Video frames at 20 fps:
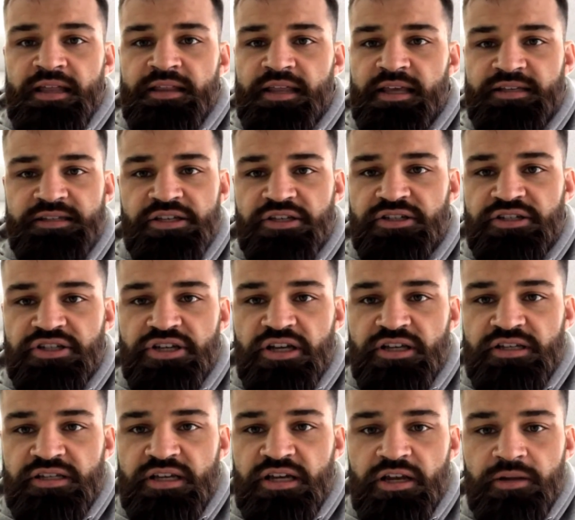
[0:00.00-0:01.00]
this is
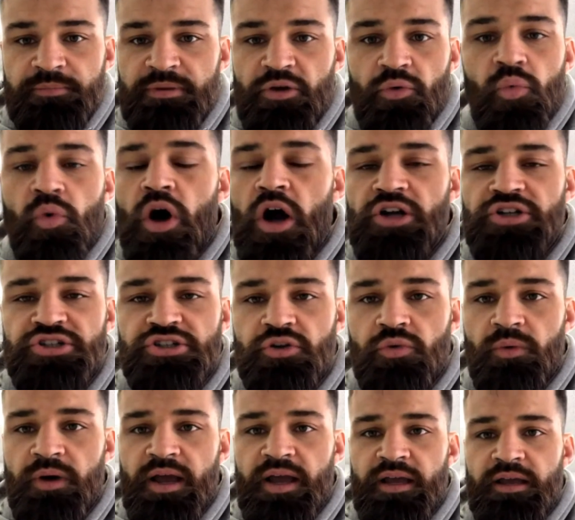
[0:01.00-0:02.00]
just going to be washed
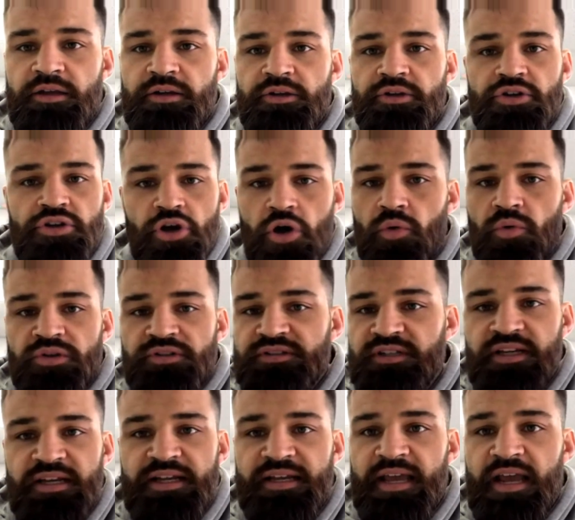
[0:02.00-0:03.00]
away. No one's
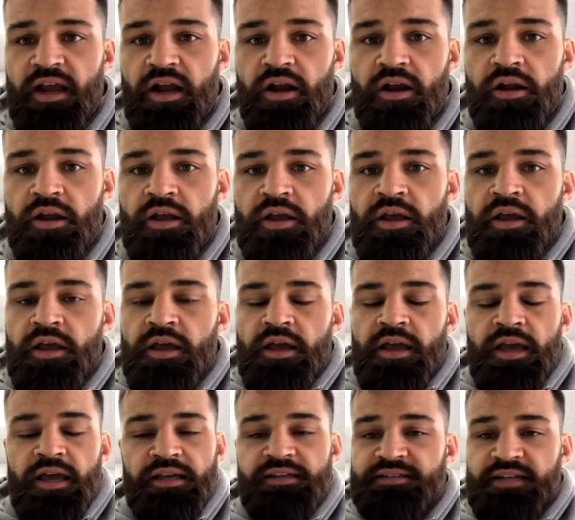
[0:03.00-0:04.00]
going to care.
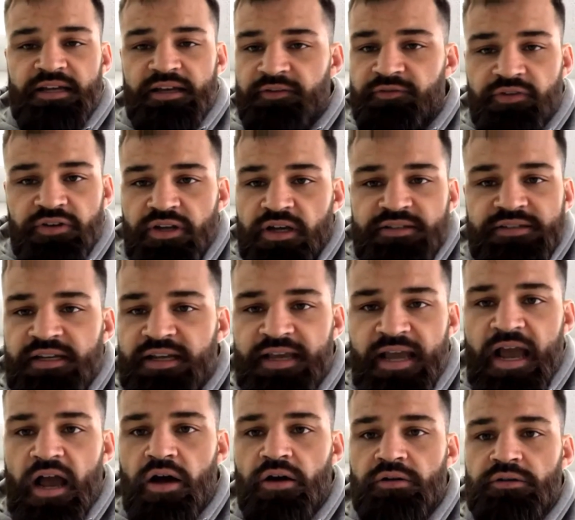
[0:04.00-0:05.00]
He's like, if it doesn't
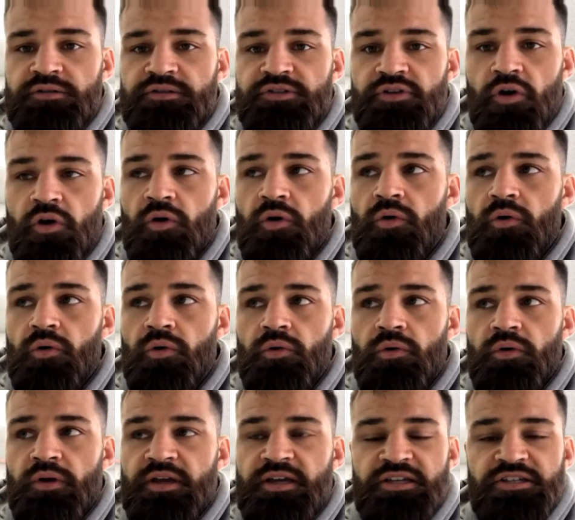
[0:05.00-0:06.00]
count. So
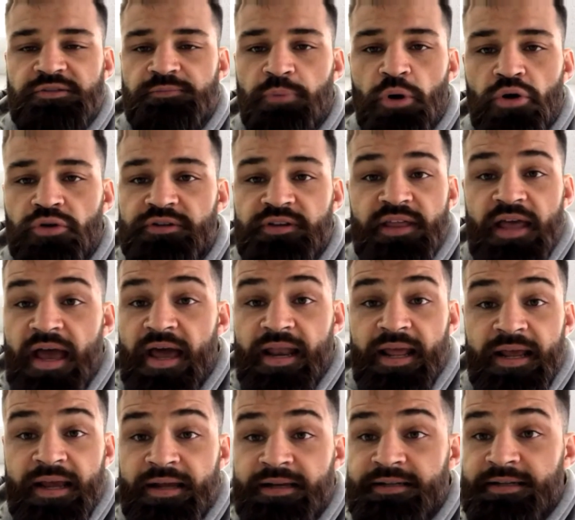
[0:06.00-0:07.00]
he spoke to that.
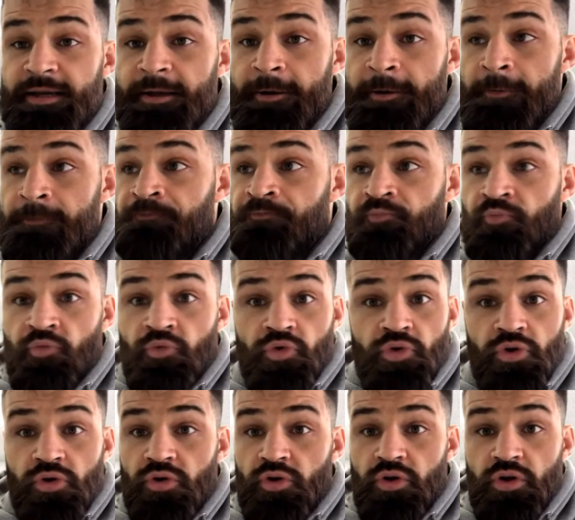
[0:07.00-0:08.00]
And
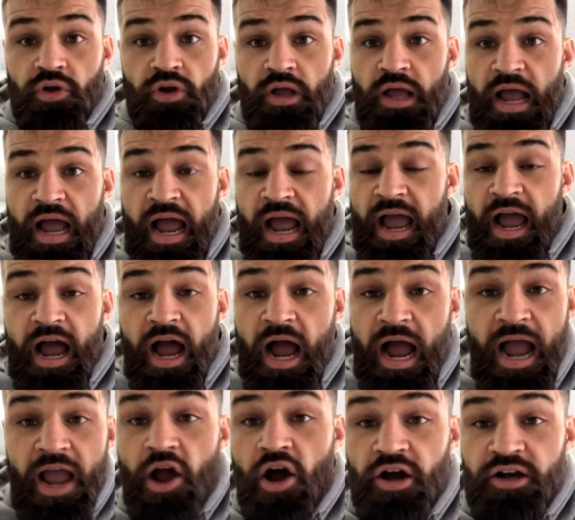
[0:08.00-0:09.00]

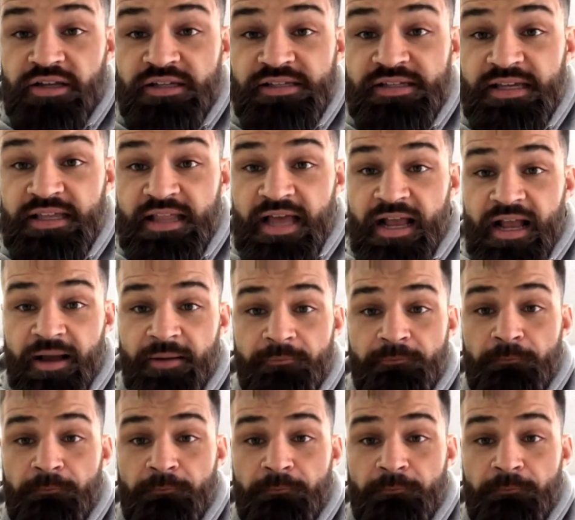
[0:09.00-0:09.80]
I, I honestly, like,